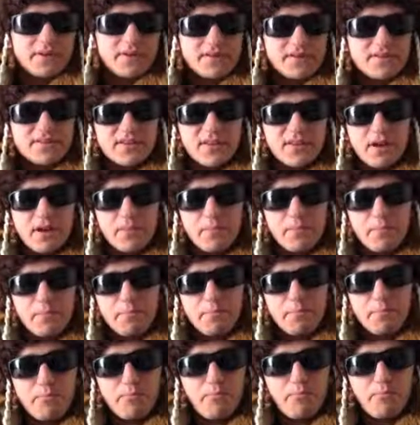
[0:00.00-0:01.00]
some
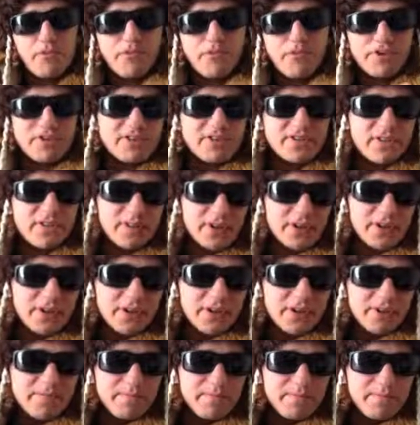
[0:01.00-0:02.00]
reasonable,